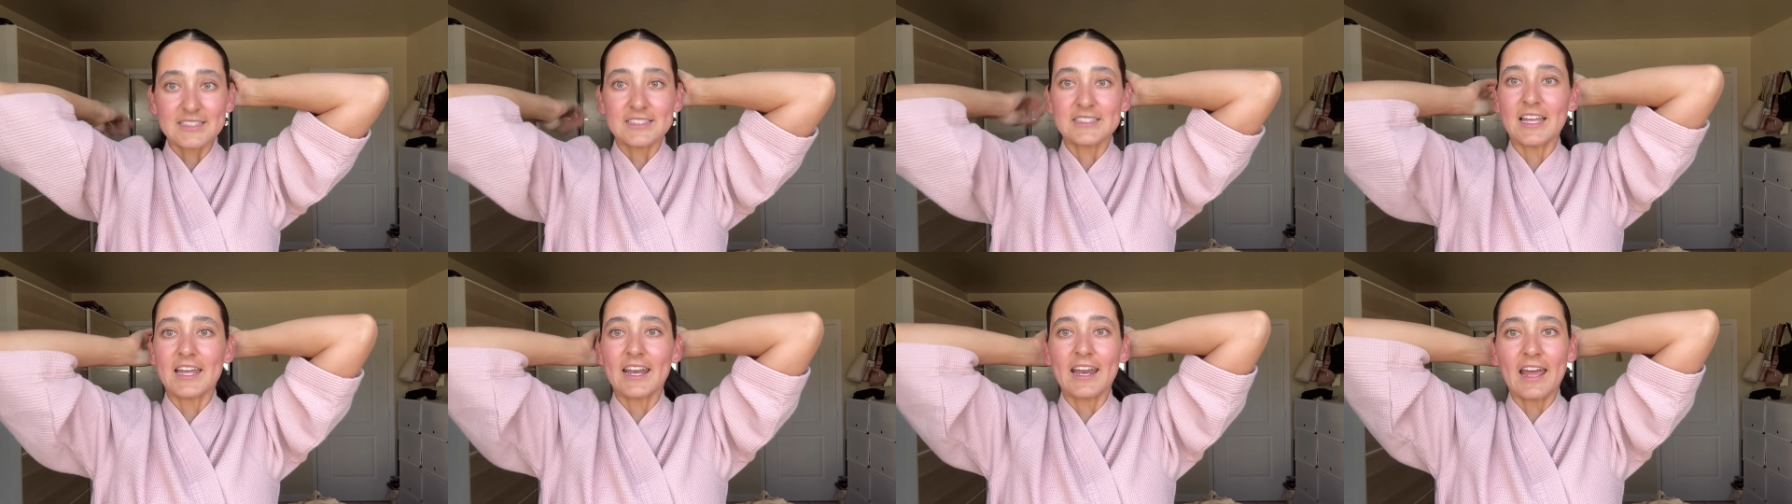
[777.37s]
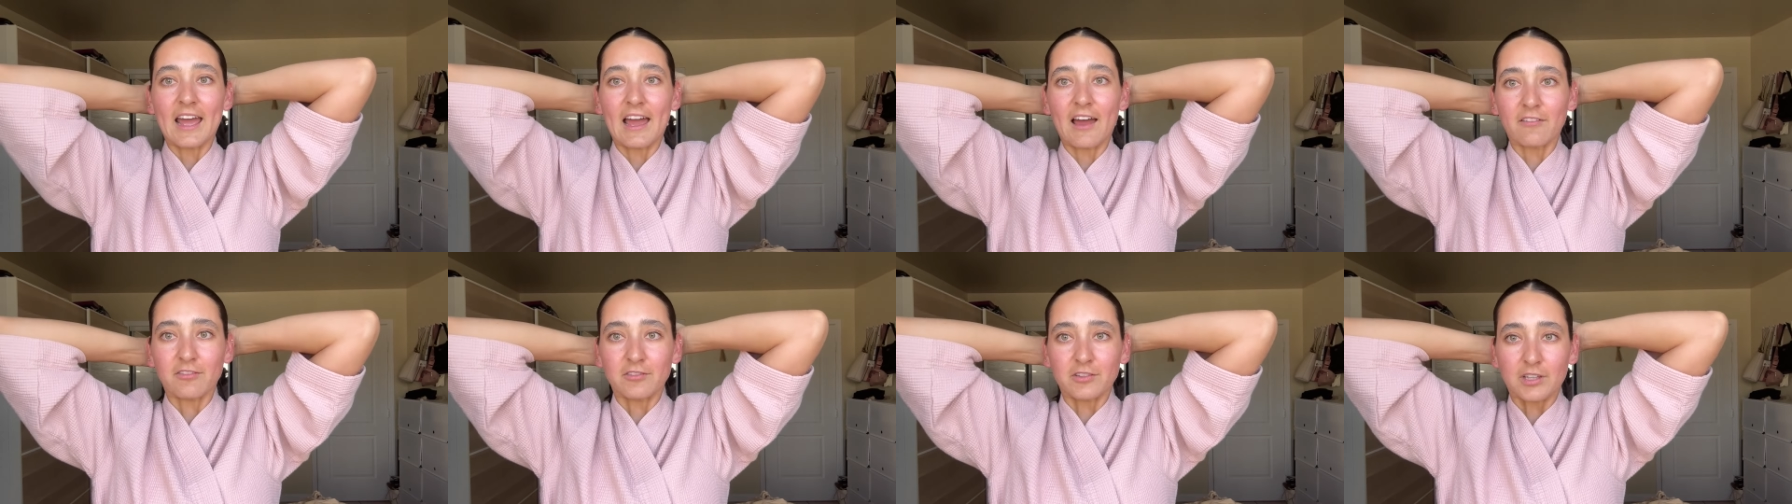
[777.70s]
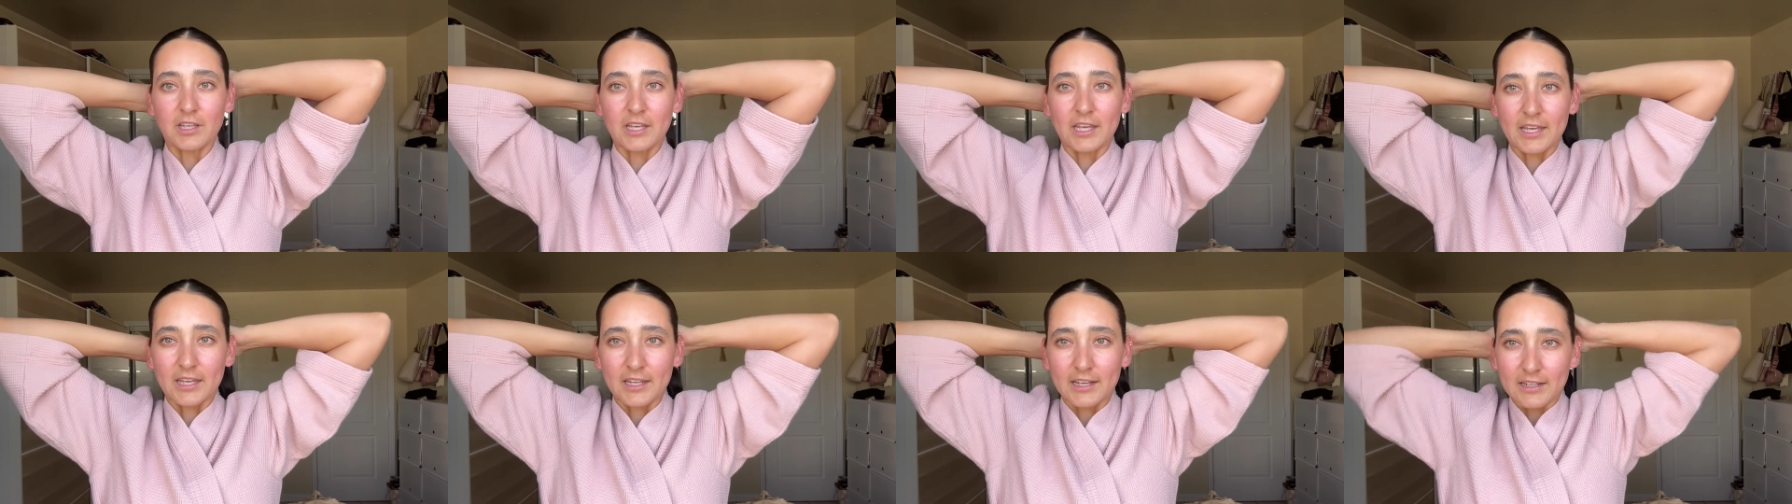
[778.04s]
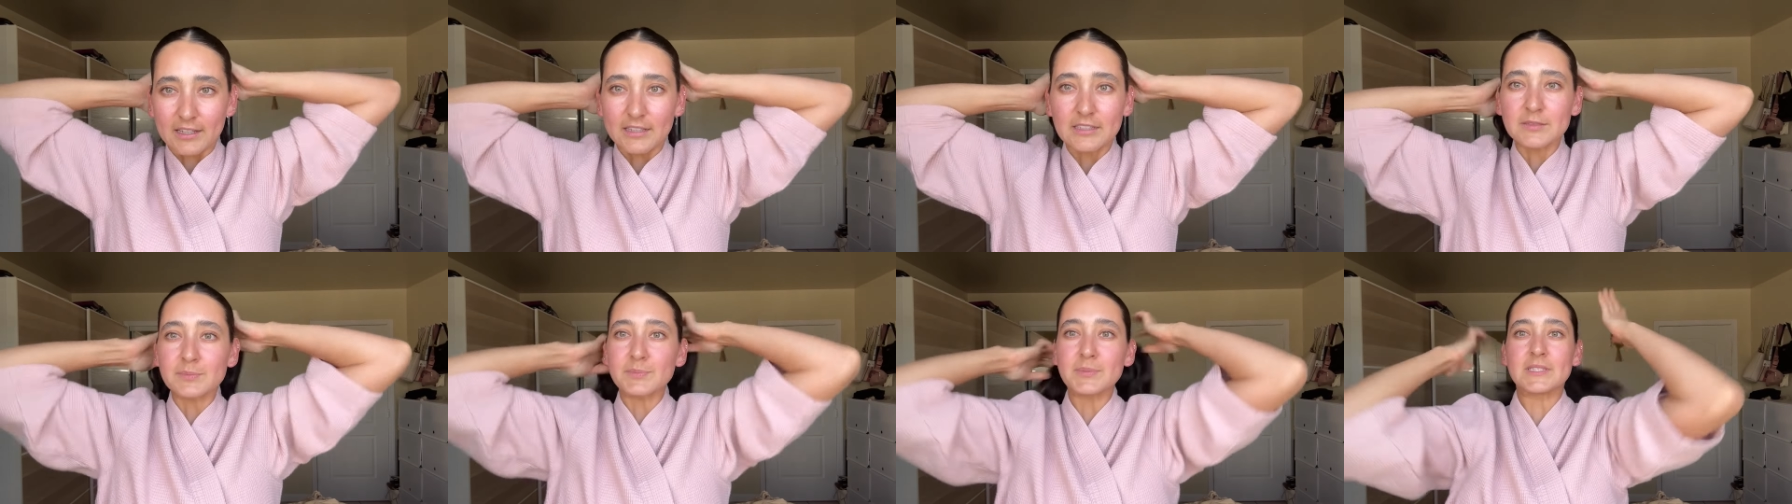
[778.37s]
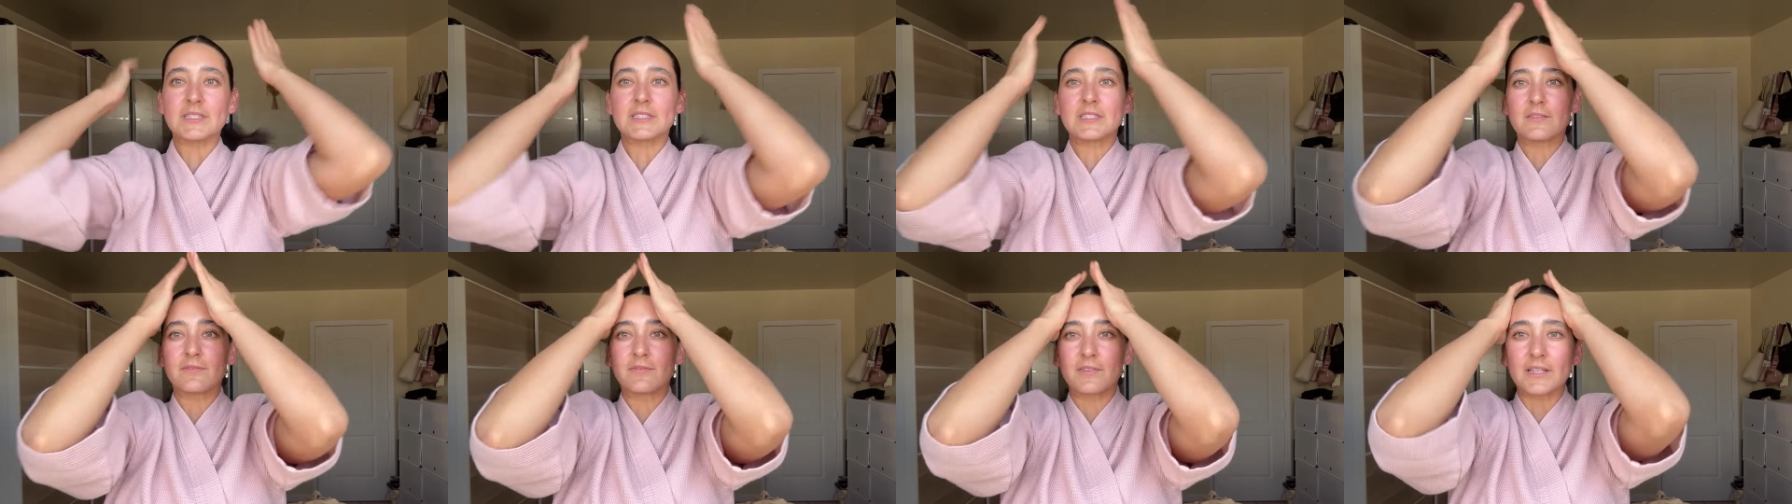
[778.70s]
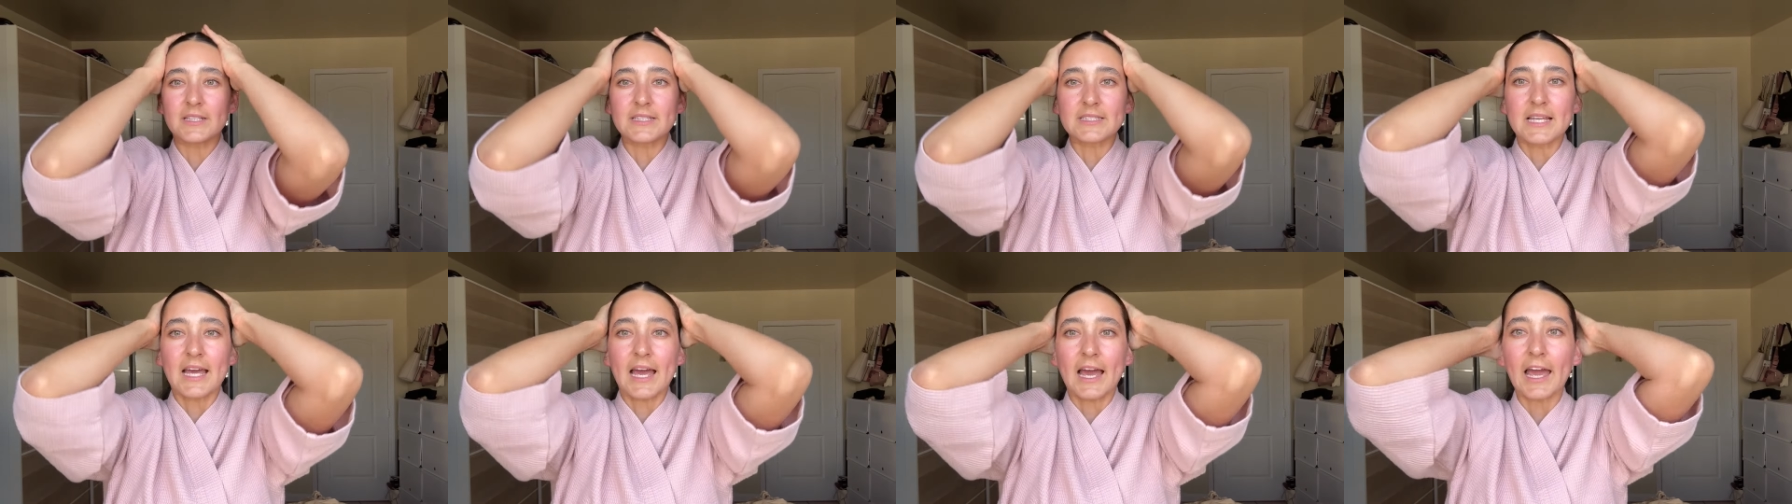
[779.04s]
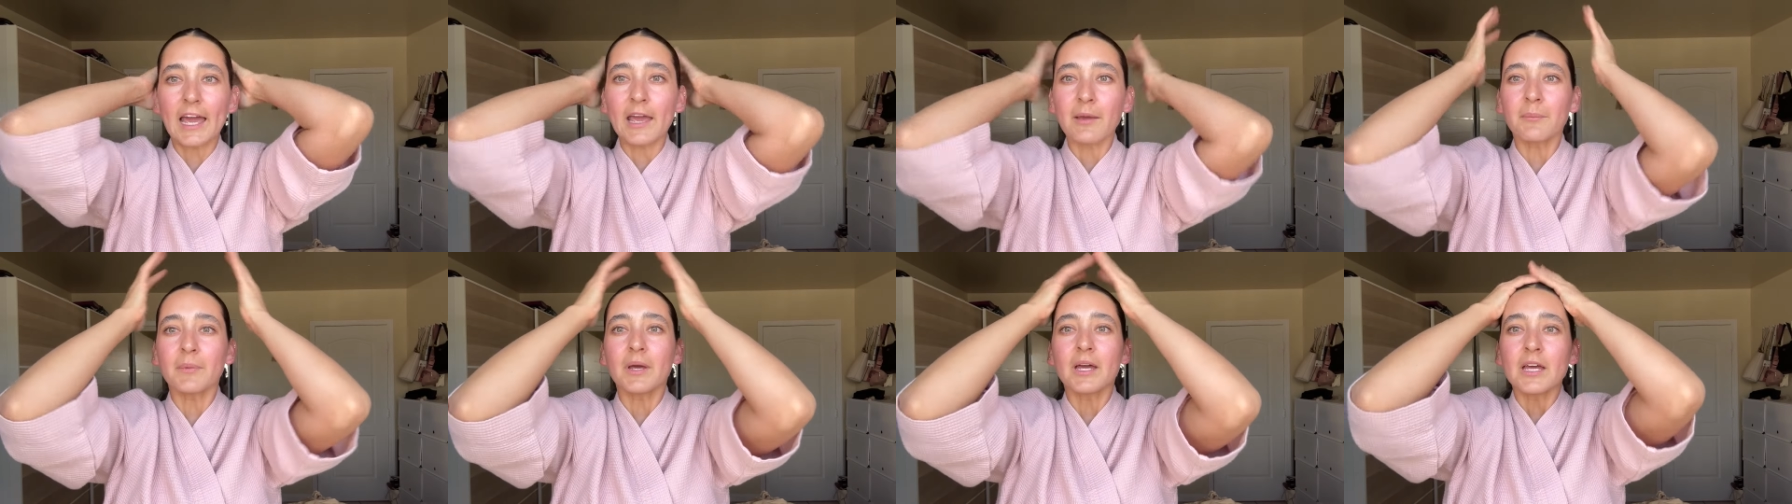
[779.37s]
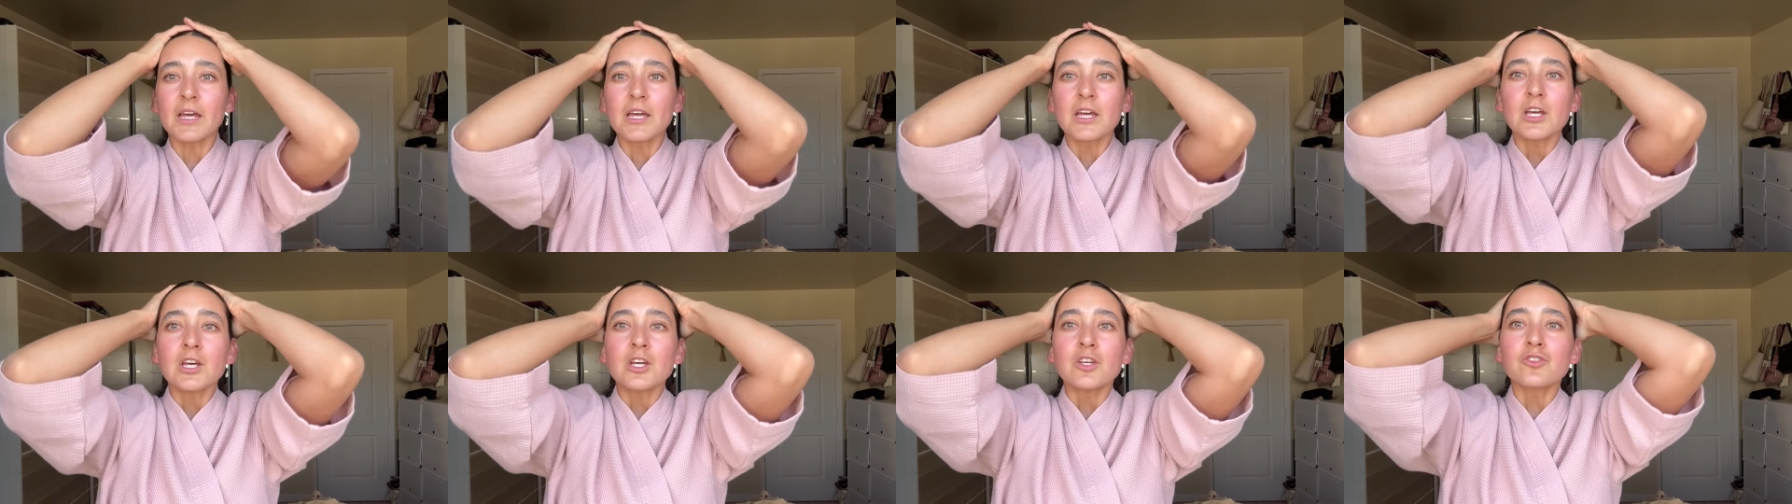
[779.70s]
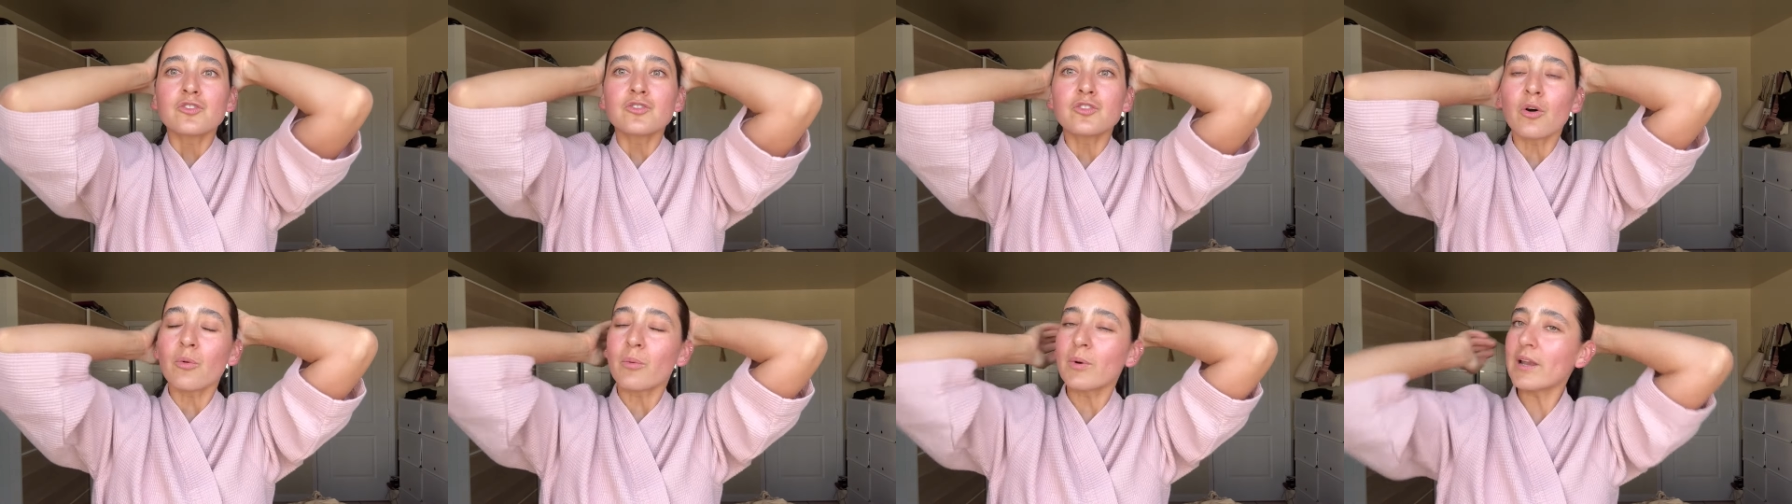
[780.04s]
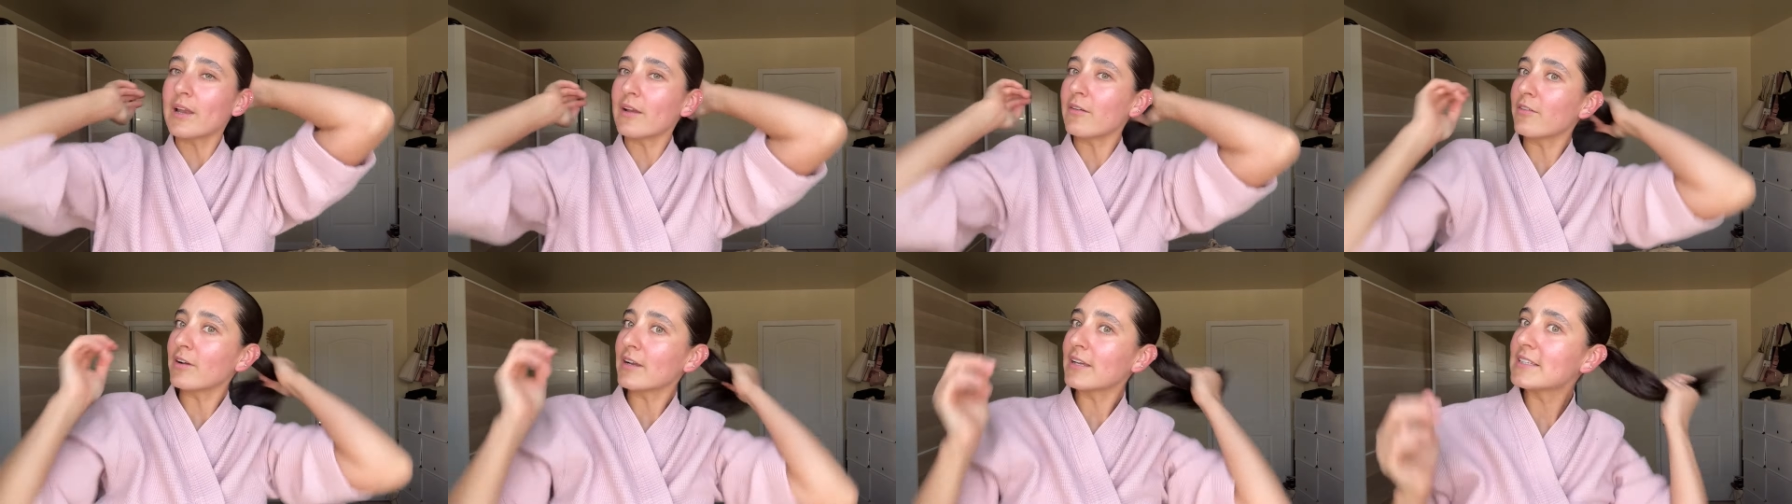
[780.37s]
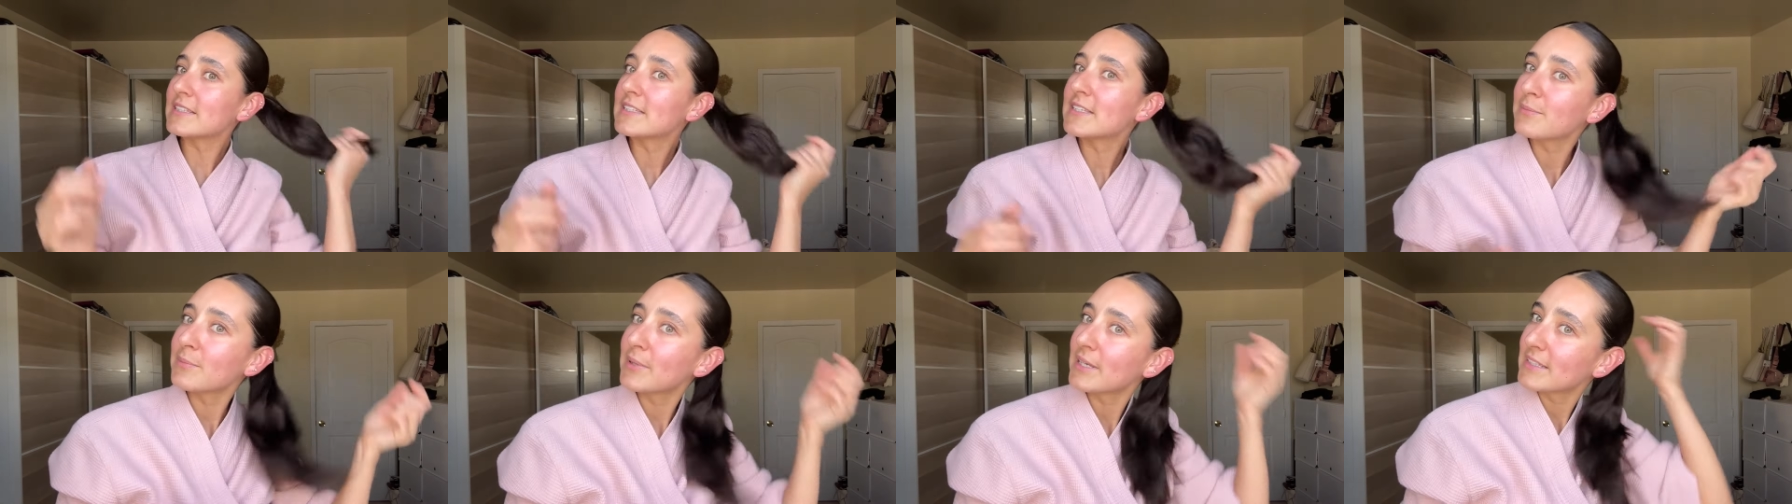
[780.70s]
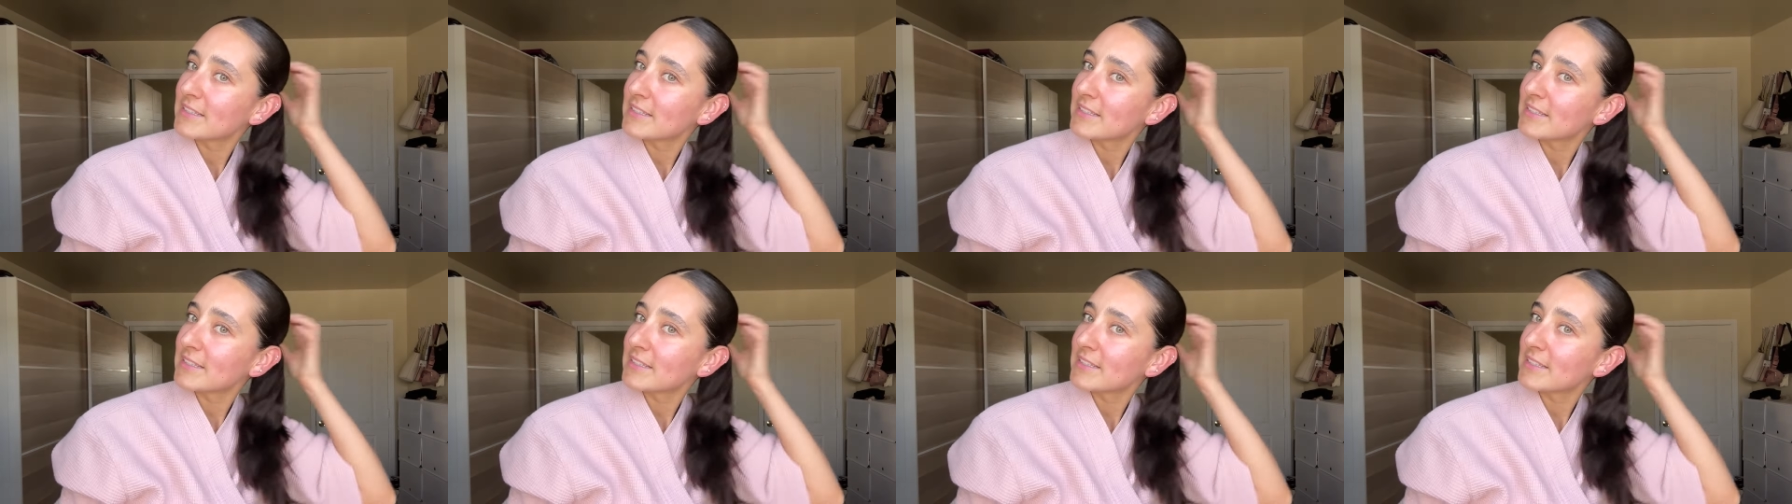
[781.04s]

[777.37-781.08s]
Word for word: that I have to hit a specific time. So whenever I see my